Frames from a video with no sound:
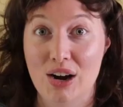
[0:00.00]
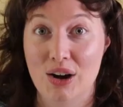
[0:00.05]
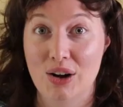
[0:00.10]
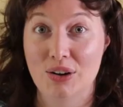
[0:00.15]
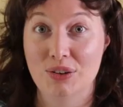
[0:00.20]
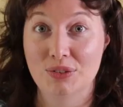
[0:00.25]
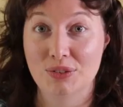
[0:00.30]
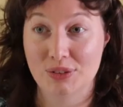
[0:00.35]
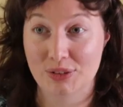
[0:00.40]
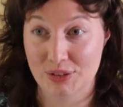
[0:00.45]

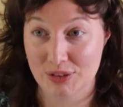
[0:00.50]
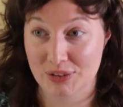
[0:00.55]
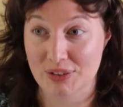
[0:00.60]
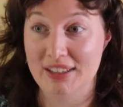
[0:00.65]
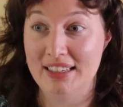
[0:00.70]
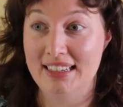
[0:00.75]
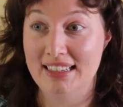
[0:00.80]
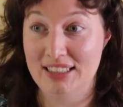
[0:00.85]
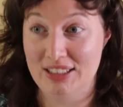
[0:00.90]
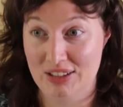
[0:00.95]
of
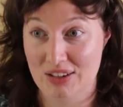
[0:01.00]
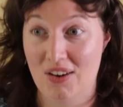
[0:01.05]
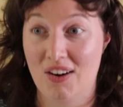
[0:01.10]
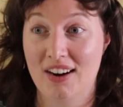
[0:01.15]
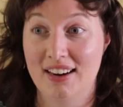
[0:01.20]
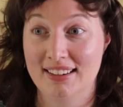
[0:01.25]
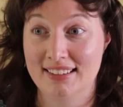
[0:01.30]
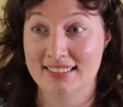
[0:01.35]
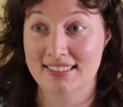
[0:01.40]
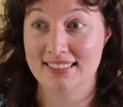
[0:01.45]
green
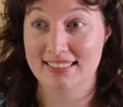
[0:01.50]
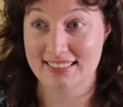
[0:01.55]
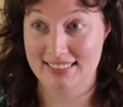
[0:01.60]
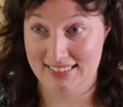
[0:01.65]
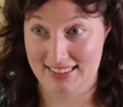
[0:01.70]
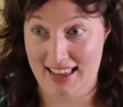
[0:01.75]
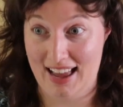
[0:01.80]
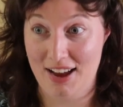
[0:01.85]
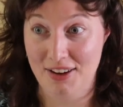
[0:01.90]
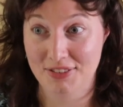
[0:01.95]
yarn
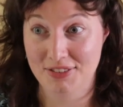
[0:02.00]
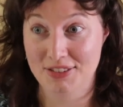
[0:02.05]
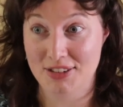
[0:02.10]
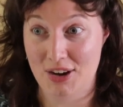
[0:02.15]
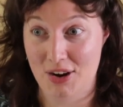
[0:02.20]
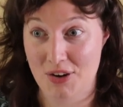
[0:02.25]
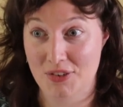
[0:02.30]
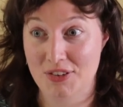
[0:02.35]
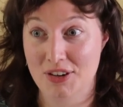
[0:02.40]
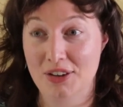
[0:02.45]
left
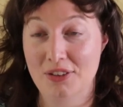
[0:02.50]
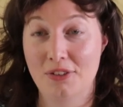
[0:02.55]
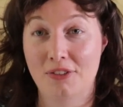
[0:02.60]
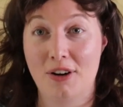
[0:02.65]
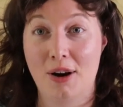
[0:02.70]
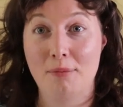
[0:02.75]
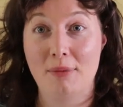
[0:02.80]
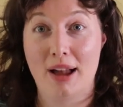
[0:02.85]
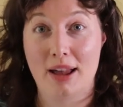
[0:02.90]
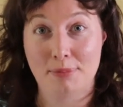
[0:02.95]
over
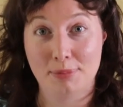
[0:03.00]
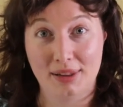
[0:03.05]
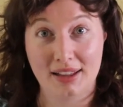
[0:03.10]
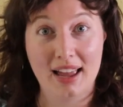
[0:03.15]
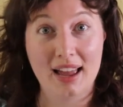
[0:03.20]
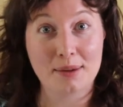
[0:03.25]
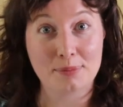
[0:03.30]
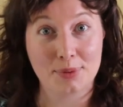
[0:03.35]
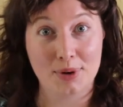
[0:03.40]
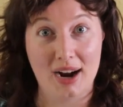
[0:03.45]
from my
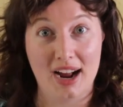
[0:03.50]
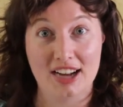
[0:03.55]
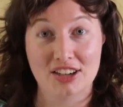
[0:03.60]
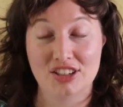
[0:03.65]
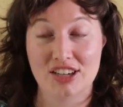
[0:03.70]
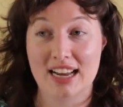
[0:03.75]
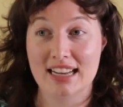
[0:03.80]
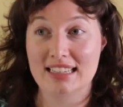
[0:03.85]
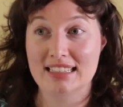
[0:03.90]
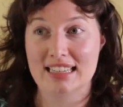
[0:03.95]
plant
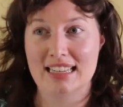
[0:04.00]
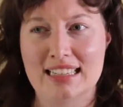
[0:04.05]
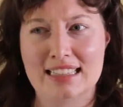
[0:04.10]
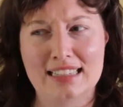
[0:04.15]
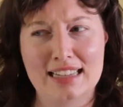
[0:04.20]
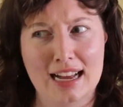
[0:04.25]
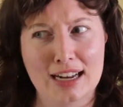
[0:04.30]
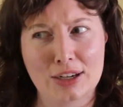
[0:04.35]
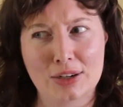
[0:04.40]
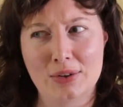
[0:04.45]
projects. It's
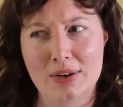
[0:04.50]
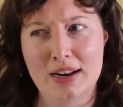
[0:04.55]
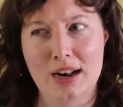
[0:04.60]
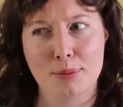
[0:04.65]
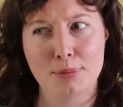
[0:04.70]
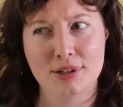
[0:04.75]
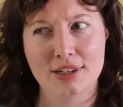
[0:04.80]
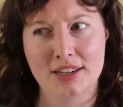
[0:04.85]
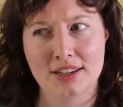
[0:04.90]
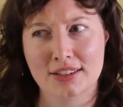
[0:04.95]
not a green
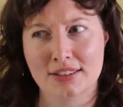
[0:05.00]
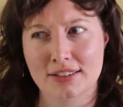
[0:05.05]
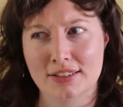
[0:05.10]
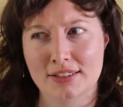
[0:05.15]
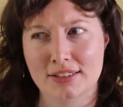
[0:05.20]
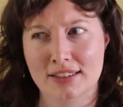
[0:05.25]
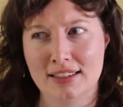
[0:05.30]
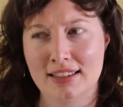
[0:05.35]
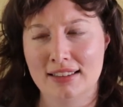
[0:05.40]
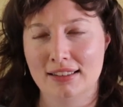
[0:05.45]
I
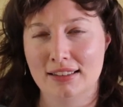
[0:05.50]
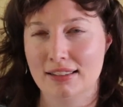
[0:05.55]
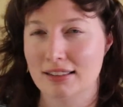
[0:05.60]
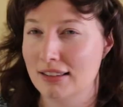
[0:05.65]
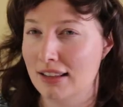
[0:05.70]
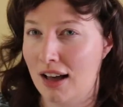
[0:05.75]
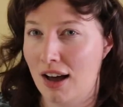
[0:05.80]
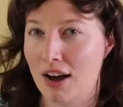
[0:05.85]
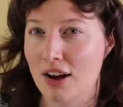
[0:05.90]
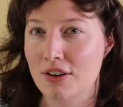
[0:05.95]
particularly
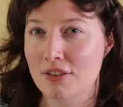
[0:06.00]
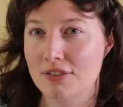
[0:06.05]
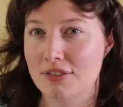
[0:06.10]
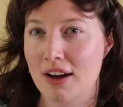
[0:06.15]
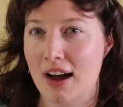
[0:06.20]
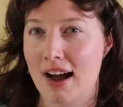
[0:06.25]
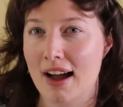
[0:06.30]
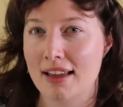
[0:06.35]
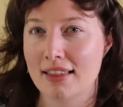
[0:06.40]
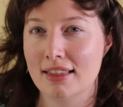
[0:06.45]
love.
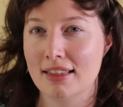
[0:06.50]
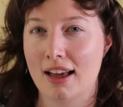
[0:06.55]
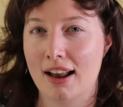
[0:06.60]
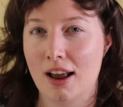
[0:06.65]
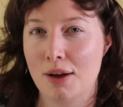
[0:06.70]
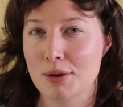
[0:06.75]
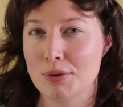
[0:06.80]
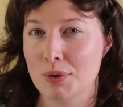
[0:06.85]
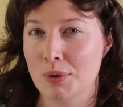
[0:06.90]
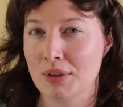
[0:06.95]
I thought
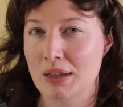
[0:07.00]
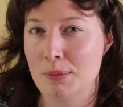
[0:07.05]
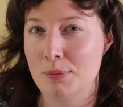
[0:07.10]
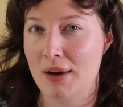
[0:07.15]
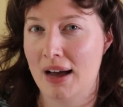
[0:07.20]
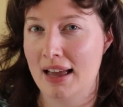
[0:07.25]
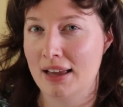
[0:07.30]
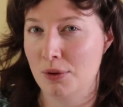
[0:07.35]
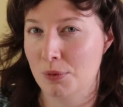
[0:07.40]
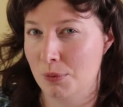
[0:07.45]
I was only
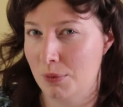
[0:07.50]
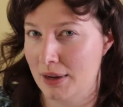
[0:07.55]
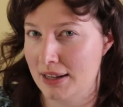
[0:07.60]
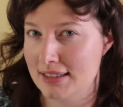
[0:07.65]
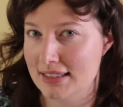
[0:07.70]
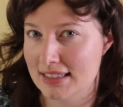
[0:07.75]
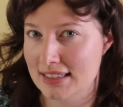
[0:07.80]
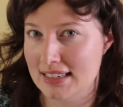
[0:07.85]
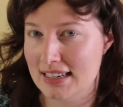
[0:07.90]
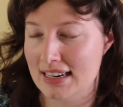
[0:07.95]
buying
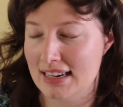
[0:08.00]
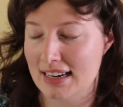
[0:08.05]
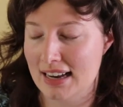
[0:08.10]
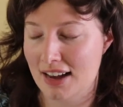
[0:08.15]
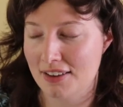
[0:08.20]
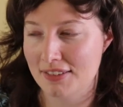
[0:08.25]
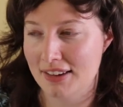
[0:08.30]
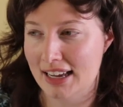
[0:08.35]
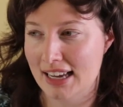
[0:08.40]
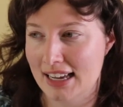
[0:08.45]
one skein
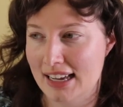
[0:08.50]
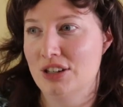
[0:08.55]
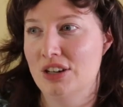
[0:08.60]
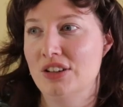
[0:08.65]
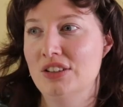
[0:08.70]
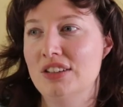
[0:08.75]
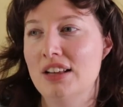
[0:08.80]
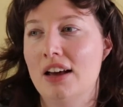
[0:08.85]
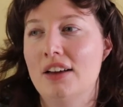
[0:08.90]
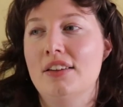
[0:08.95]
of it.
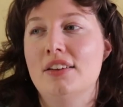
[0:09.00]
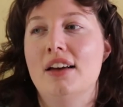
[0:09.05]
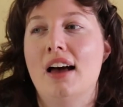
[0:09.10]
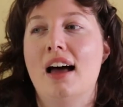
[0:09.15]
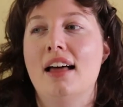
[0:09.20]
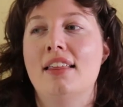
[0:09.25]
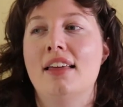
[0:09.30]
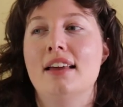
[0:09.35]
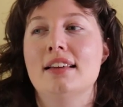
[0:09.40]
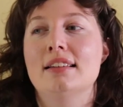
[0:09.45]
Turns out
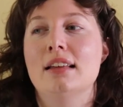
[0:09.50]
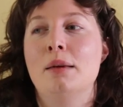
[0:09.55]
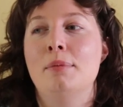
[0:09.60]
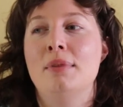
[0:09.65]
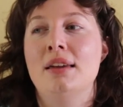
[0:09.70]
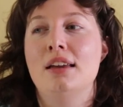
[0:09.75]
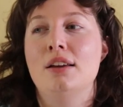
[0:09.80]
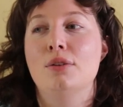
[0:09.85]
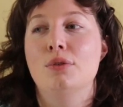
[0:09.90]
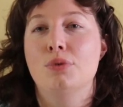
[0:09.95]
they sent
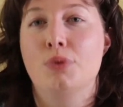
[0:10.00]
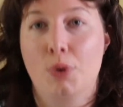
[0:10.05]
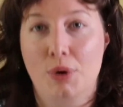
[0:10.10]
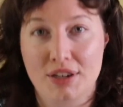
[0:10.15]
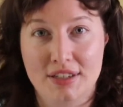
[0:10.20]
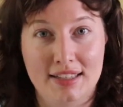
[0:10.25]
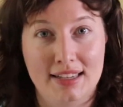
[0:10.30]
me four